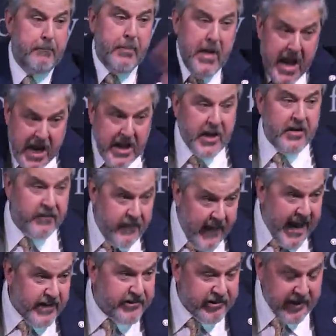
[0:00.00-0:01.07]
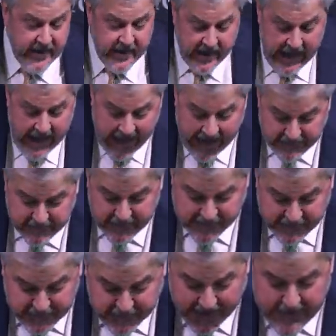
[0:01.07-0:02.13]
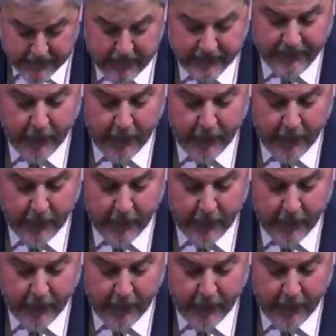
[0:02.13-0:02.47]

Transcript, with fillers: a big confession as they stand